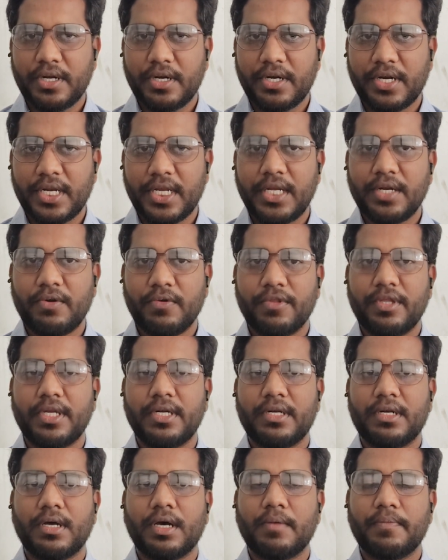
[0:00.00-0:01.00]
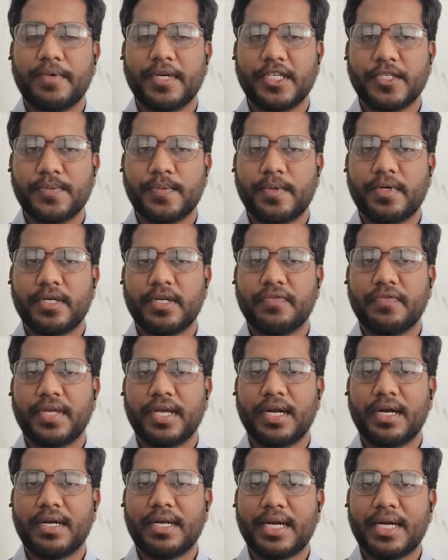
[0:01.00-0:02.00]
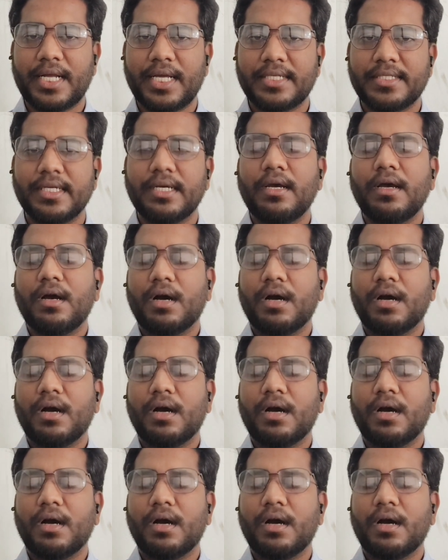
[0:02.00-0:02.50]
country to the top exporter of the electronics,